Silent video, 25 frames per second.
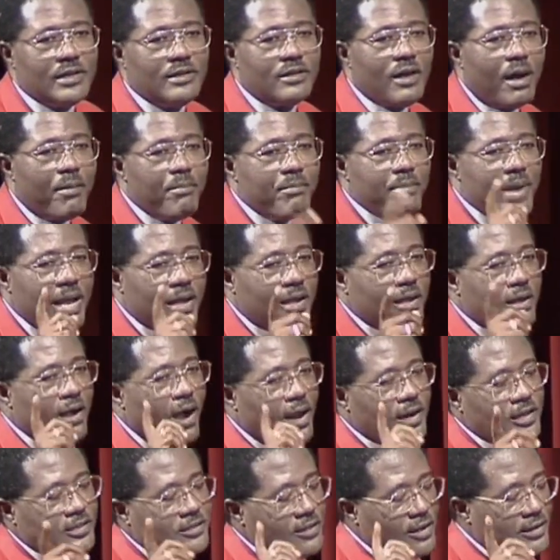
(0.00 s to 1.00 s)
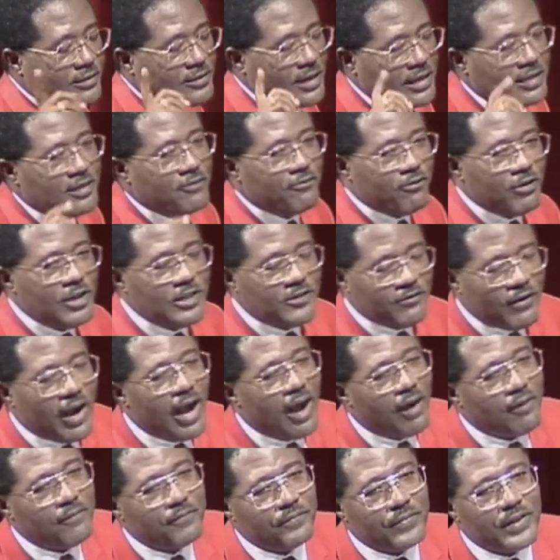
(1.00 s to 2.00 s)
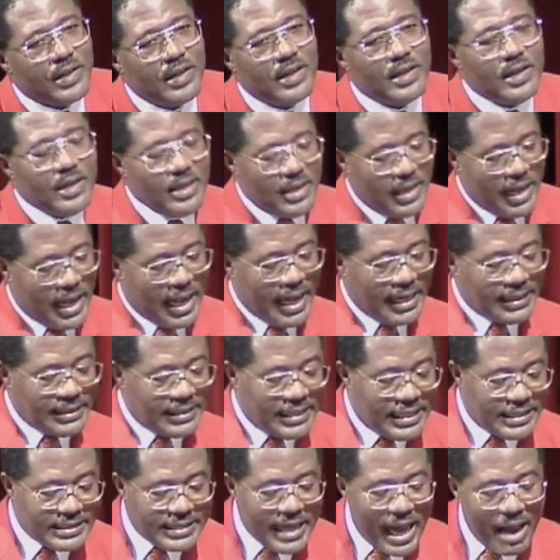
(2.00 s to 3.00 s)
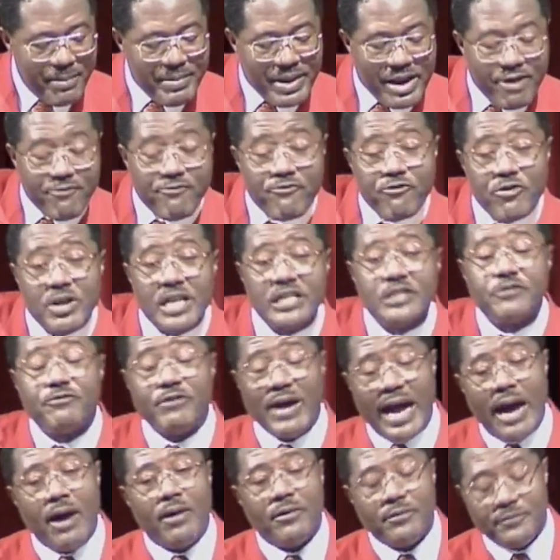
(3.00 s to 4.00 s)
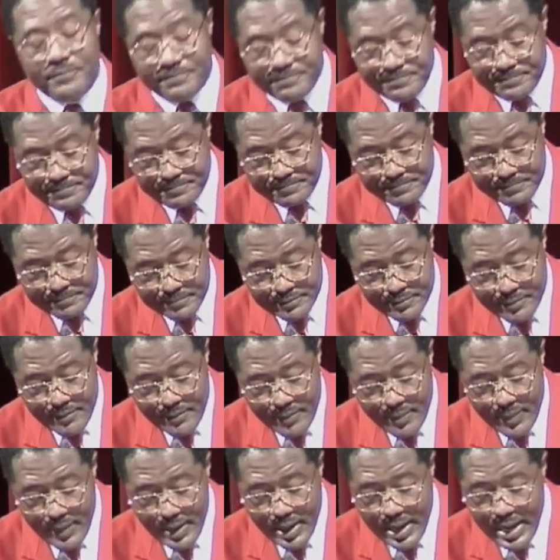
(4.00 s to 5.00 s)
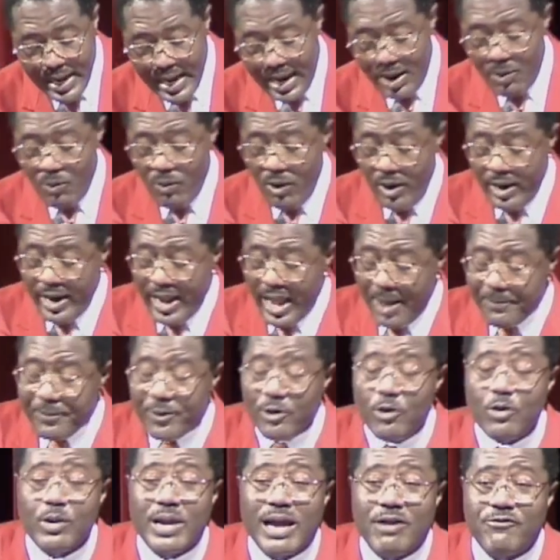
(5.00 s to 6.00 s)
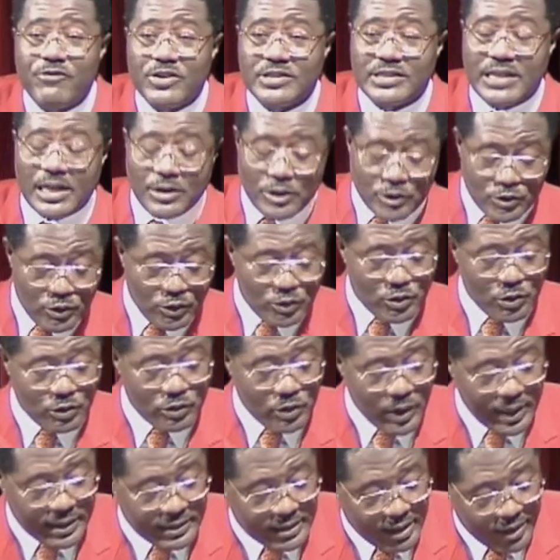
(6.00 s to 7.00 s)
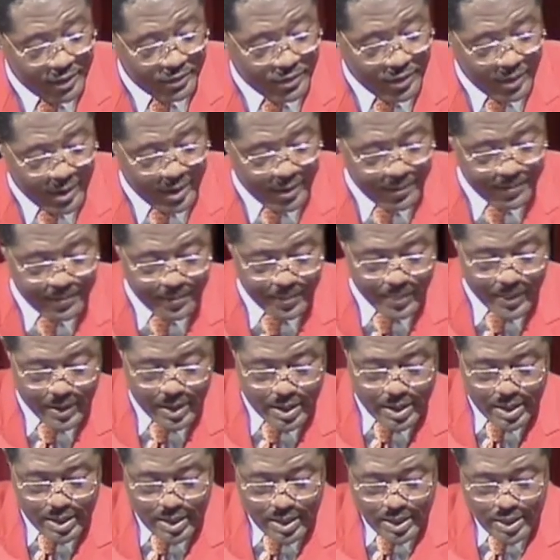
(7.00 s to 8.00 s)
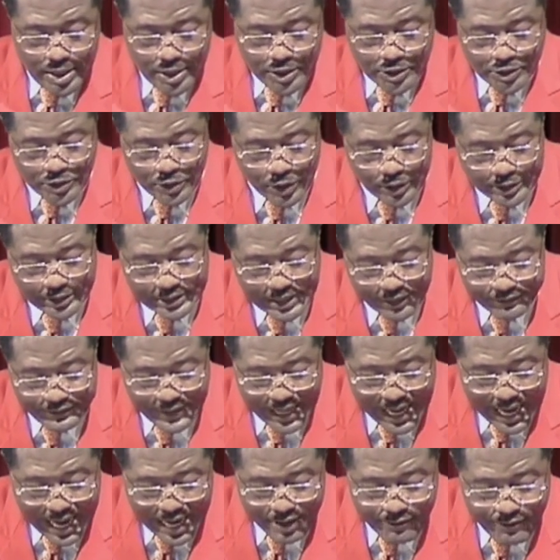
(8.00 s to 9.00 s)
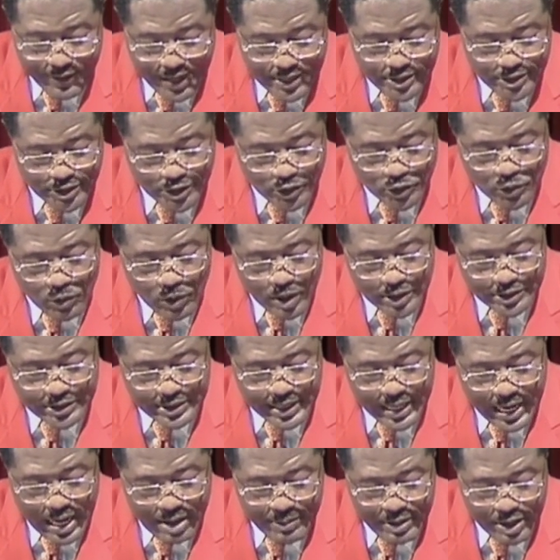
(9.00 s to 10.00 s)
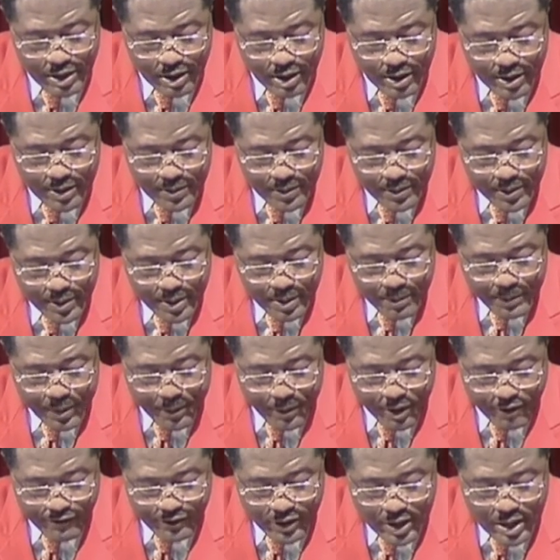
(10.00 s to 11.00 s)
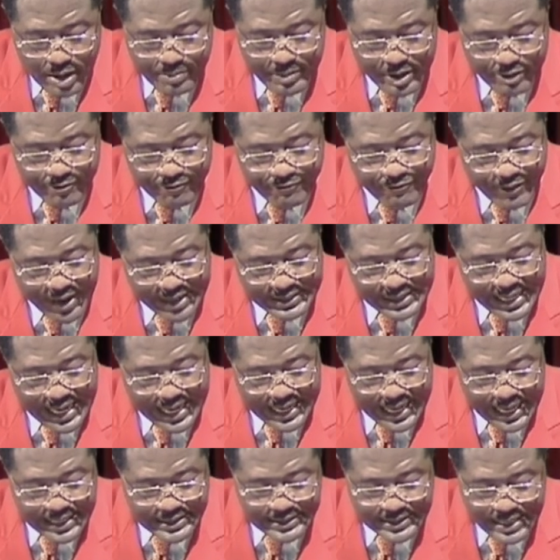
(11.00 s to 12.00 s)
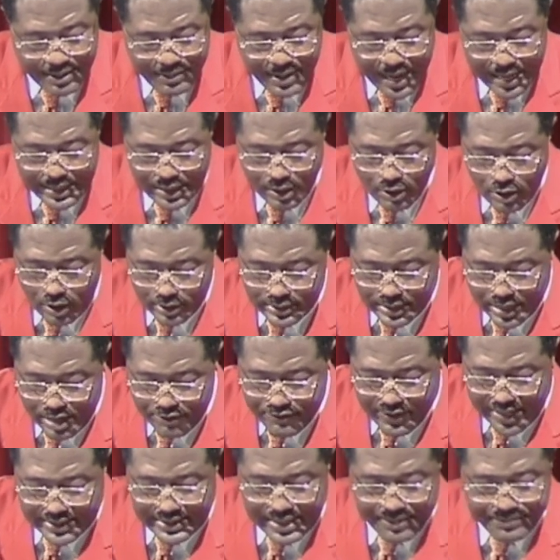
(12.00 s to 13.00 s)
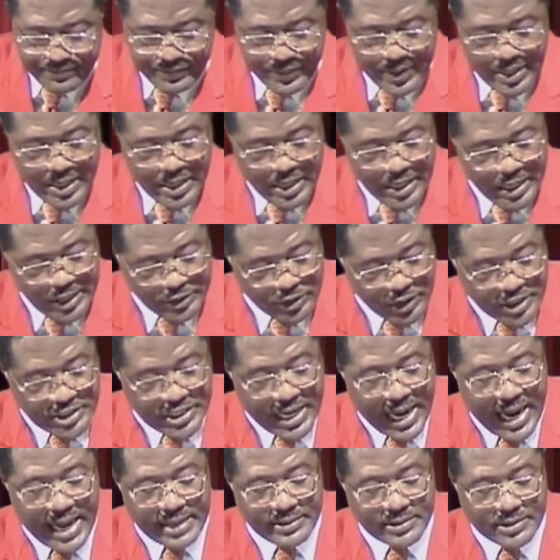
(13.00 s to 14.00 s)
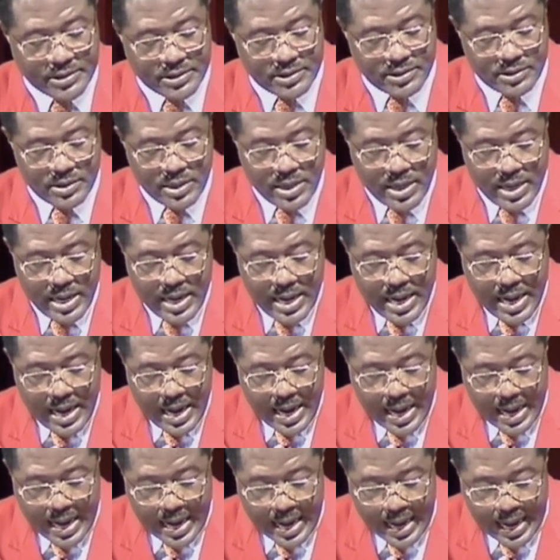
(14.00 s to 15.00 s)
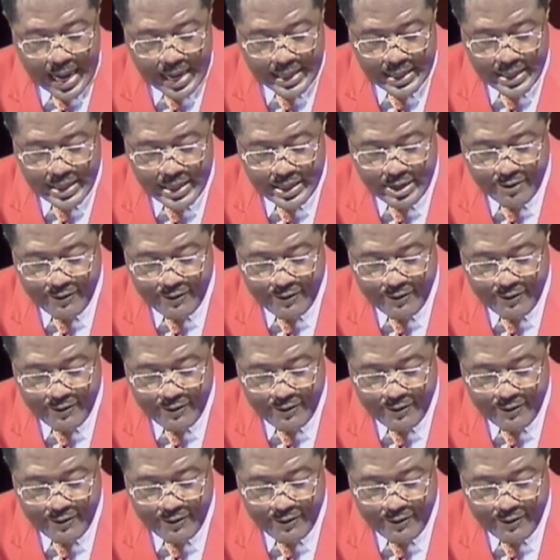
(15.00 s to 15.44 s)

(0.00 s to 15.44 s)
Don't make, God is not interested in foolish vow. And this guy made a foolish vow. And what happened? Look at verse 32 through 33. So Jephthah advanced towards the Ammon, people of Ammon, fight against them, and the Lord delivered them into his hands. And he